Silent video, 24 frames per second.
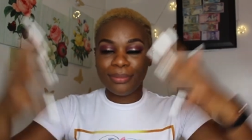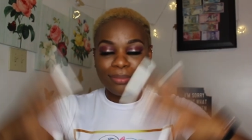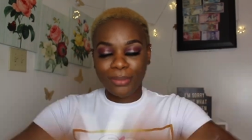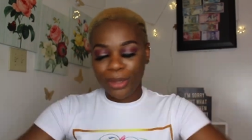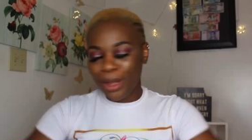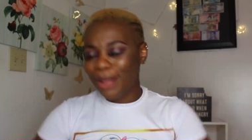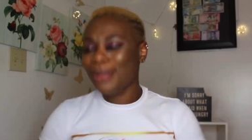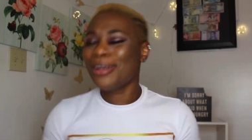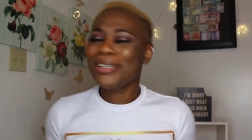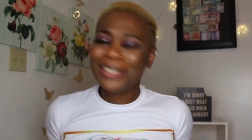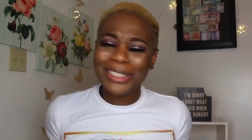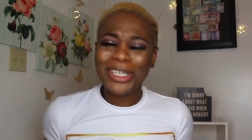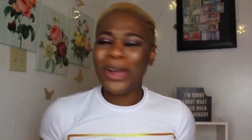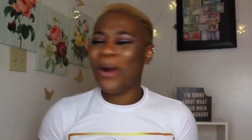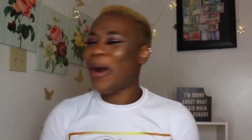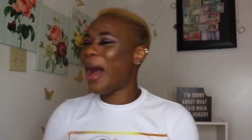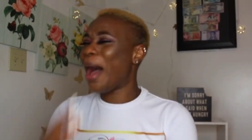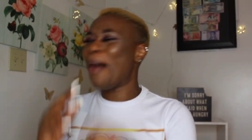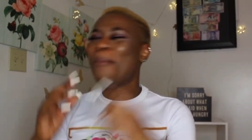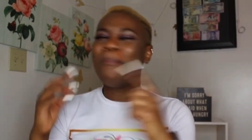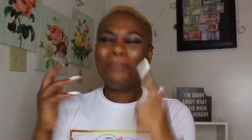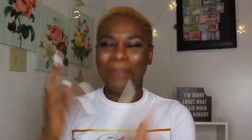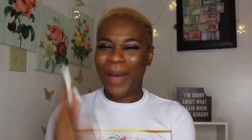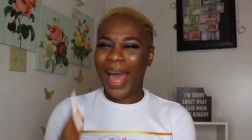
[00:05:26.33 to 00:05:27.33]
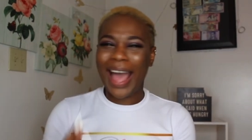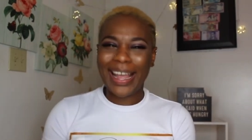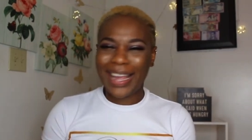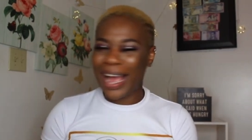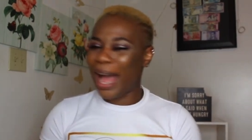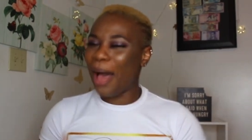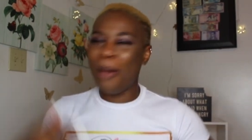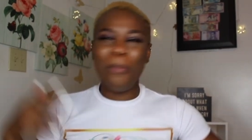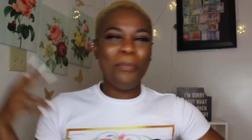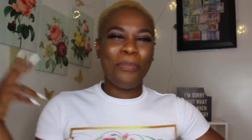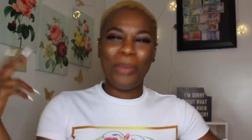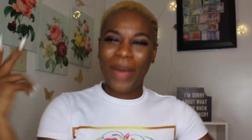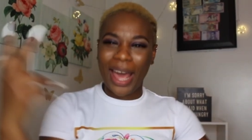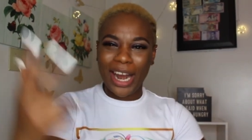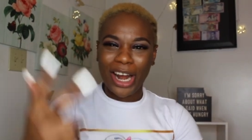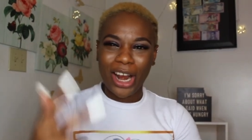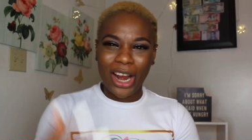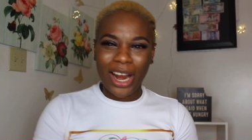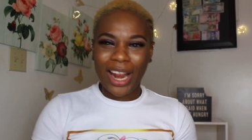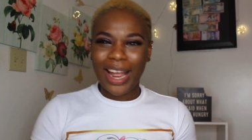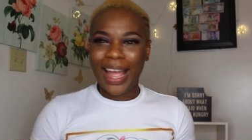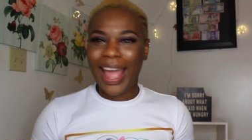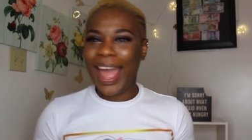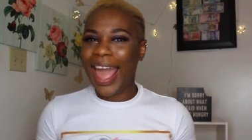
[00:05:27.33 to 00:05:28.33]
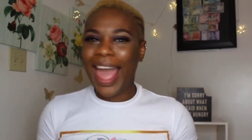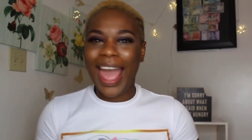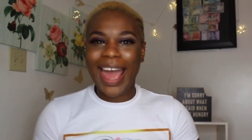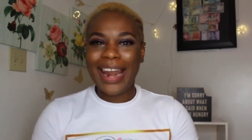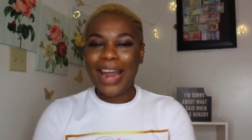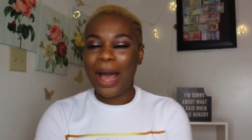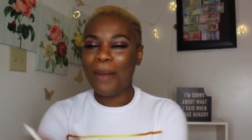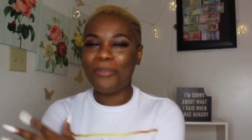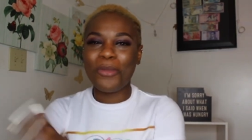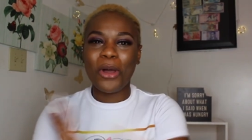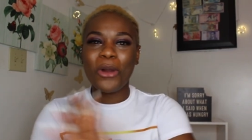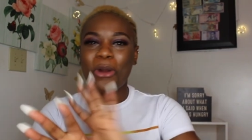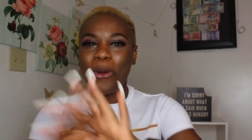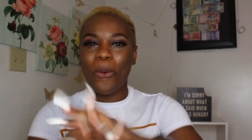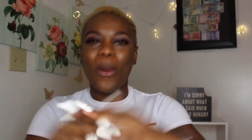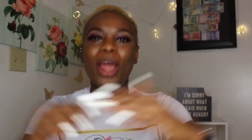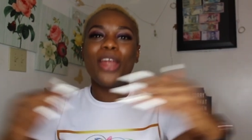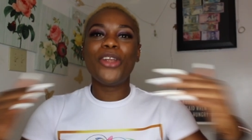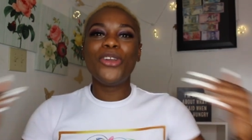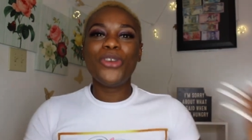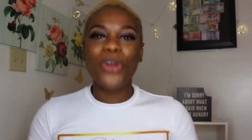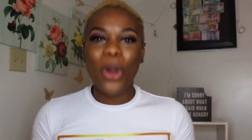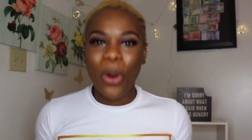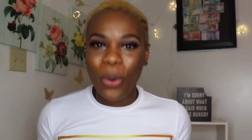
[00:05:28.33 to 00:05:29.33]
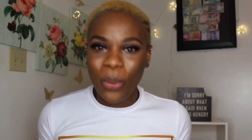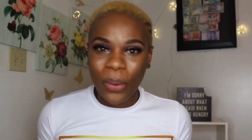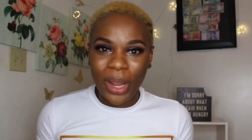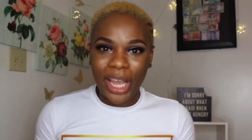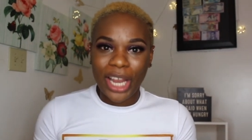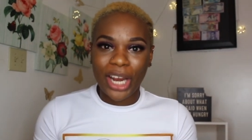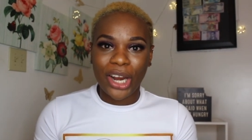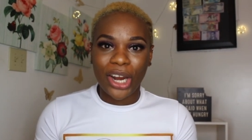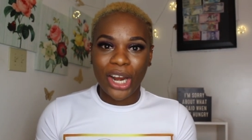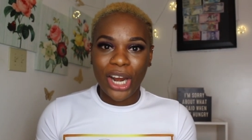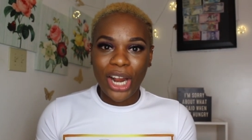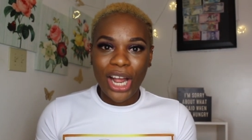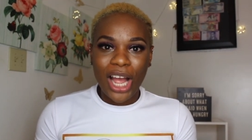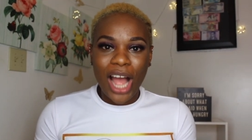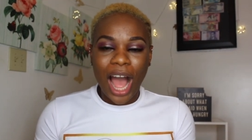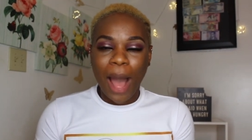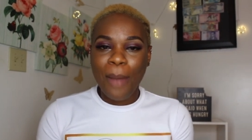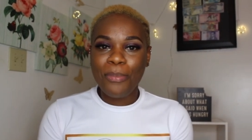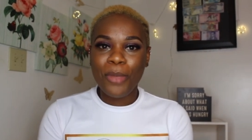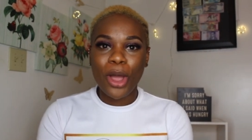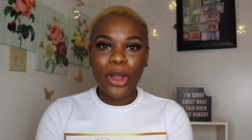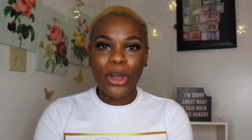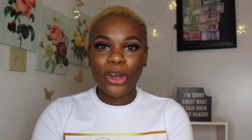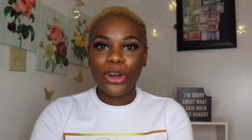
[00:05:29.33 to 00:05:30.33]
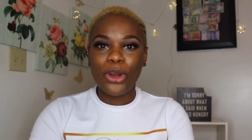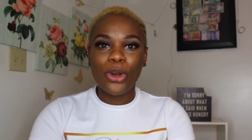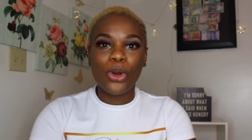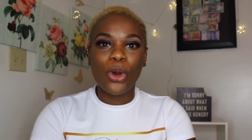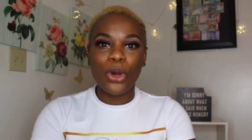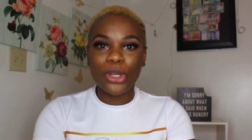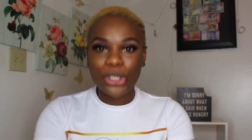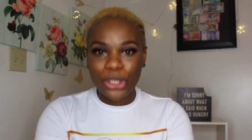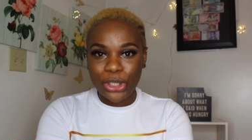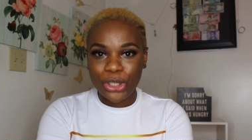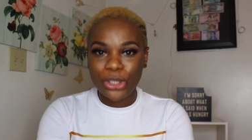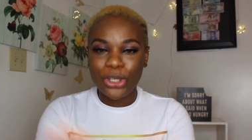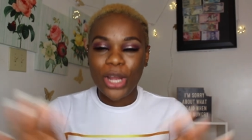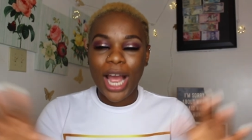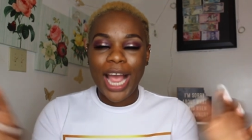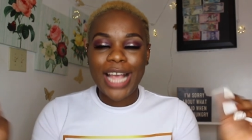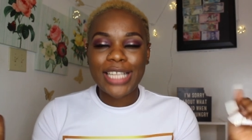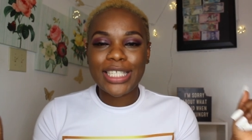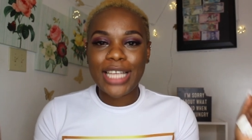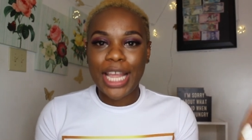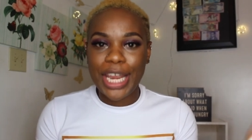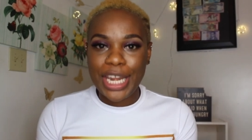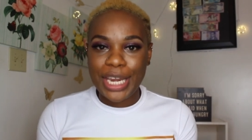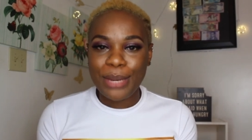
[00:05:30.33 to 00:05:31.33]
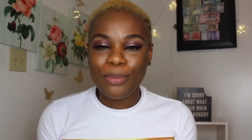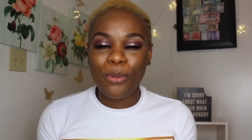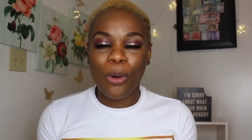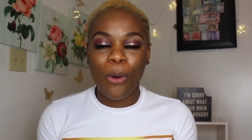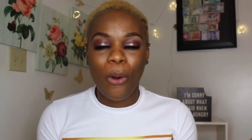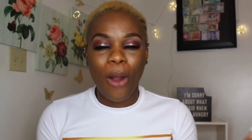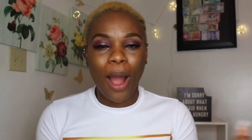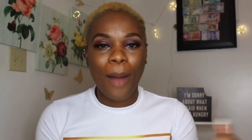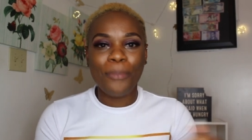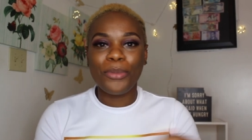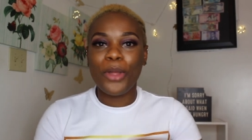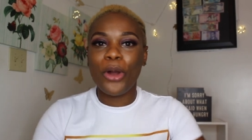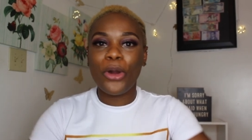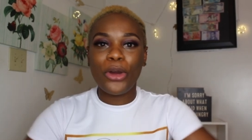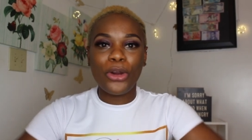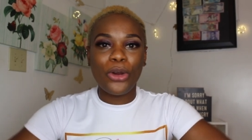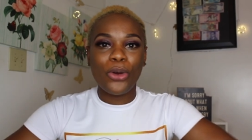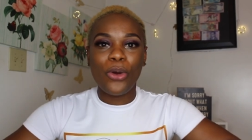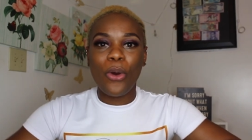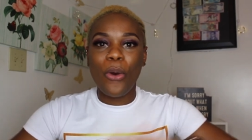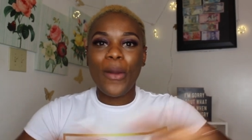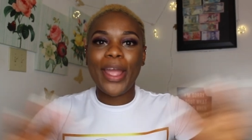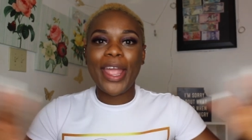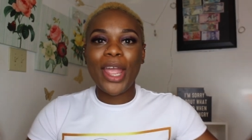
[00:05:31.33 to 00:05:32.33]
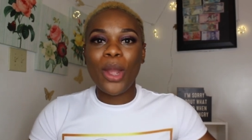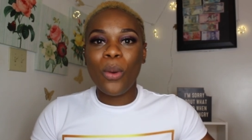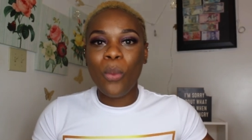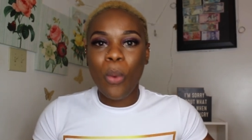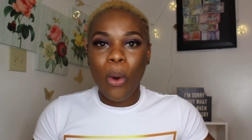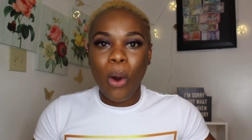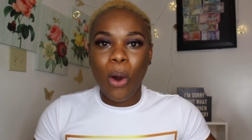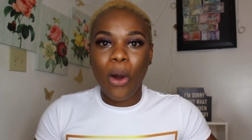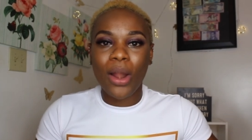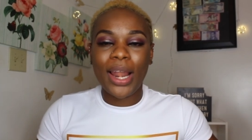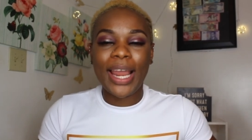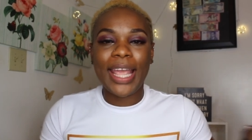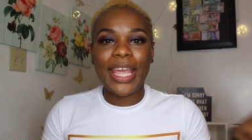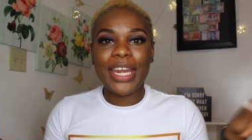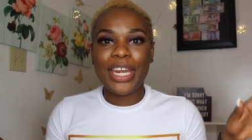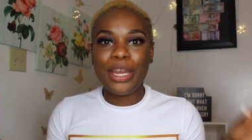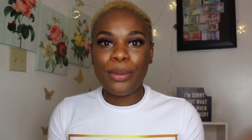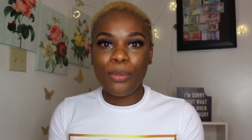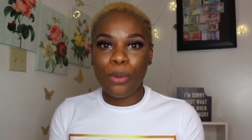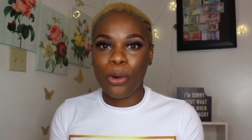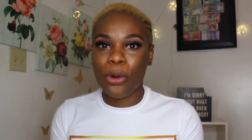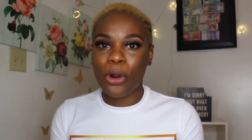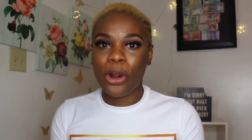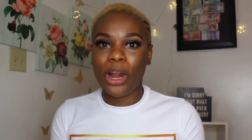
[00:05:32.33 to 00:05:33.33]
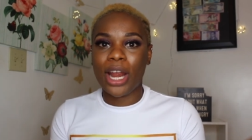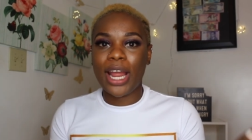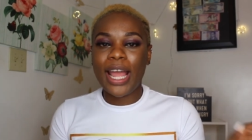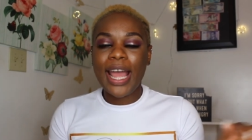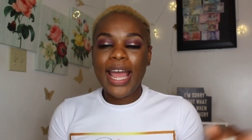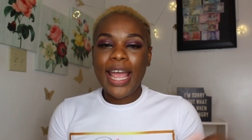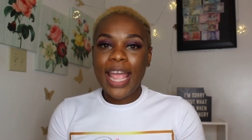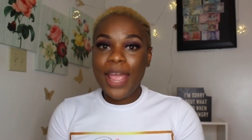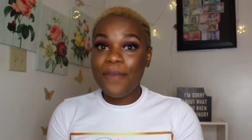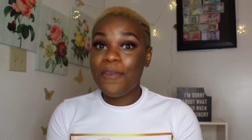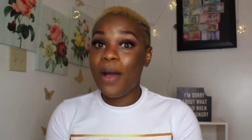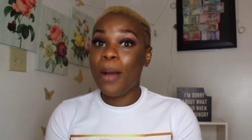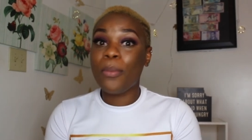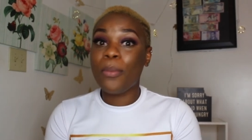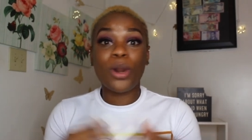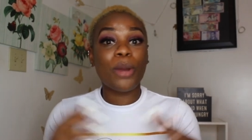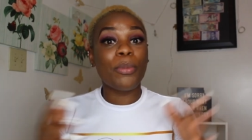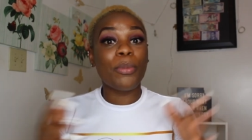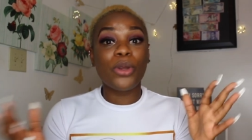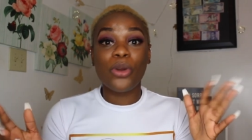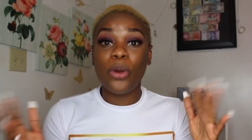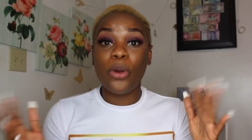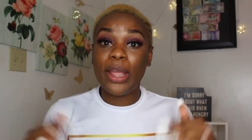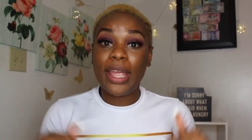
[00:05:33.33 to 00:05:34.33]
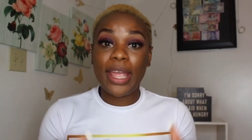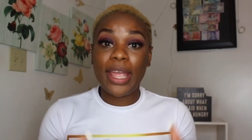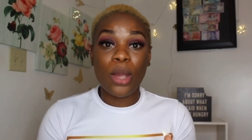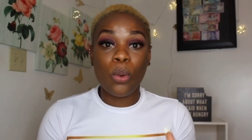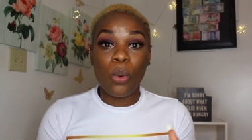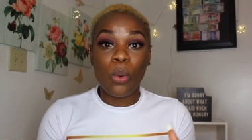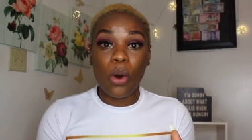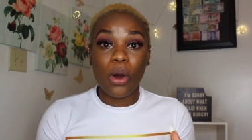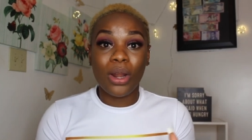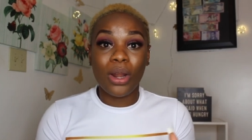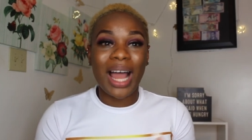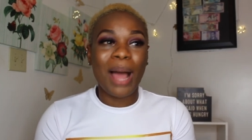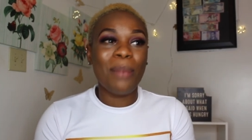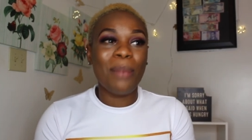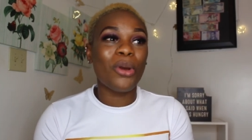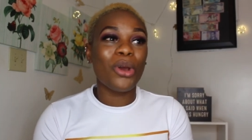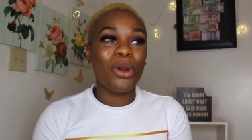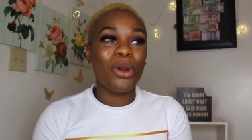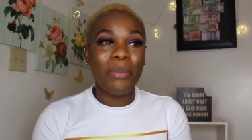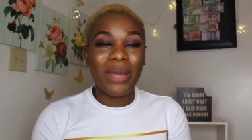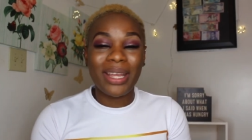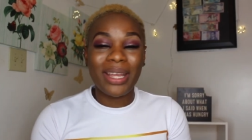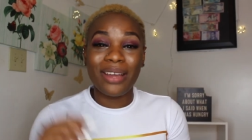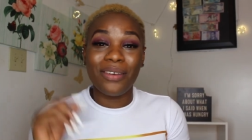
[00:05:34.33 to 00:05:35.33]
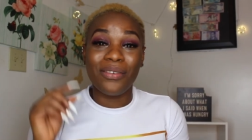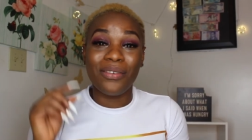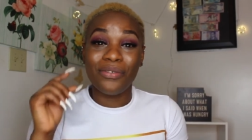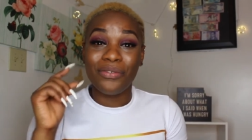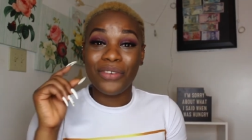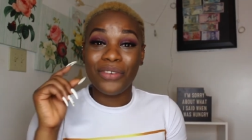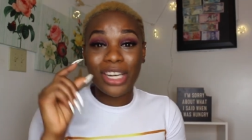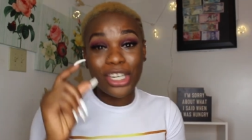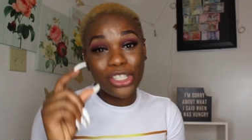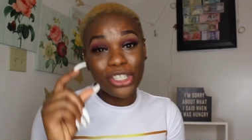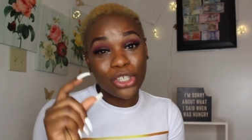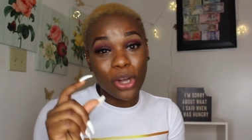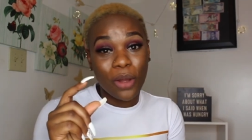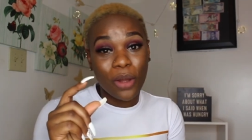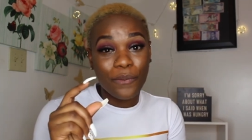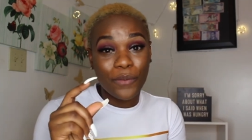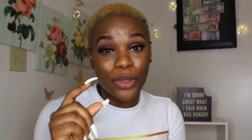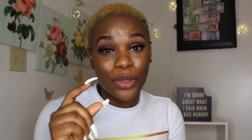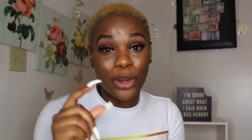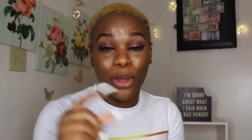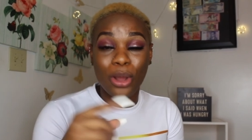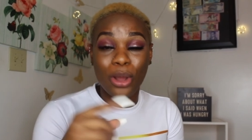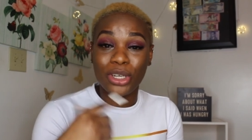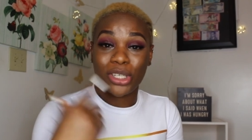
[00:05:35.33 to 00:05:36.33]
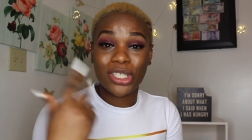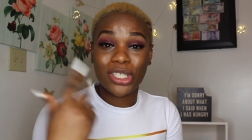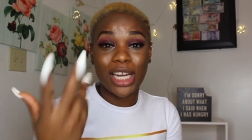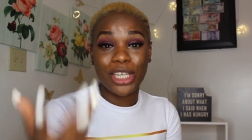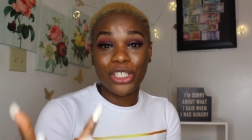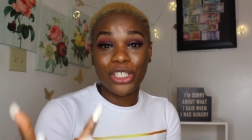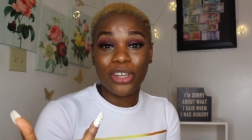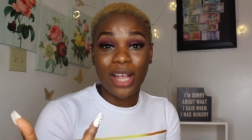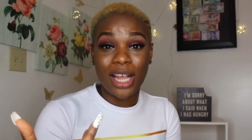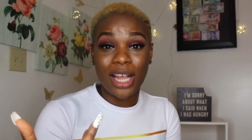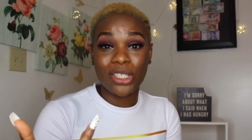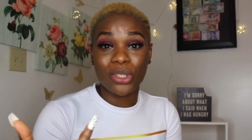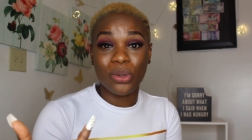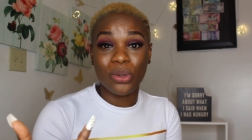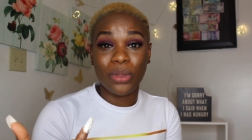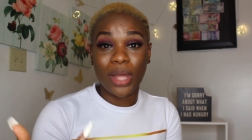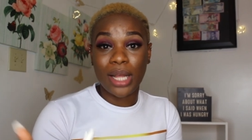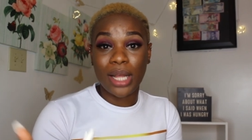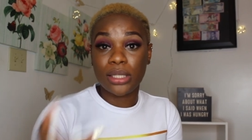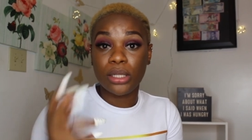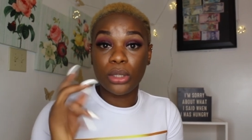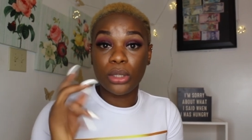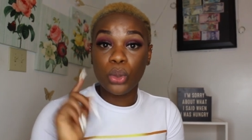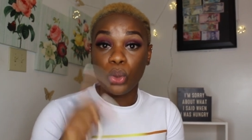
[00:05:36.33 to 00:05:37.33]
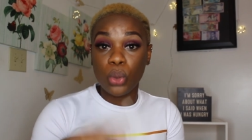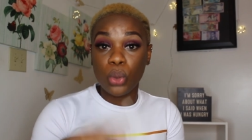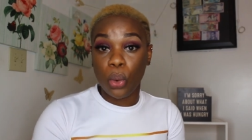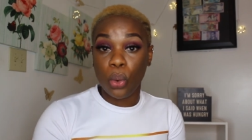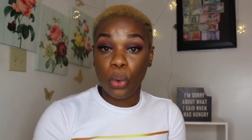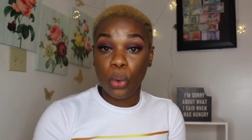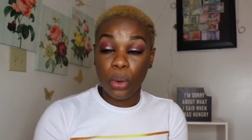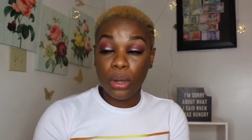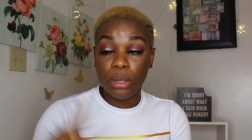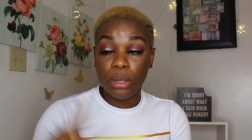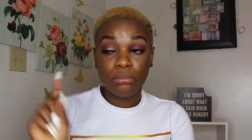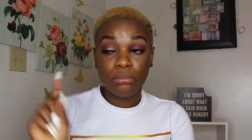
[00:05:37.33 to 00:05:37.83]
I, you know, I'm back, I'm better, and I'm not going nowhere. I'm not gonna ghost you guys anymore. I'm not gonna go AWOL anymore. If I'm gonna be going AWOL, I'm gonna make a really short video and just let you guys know that, look, oh,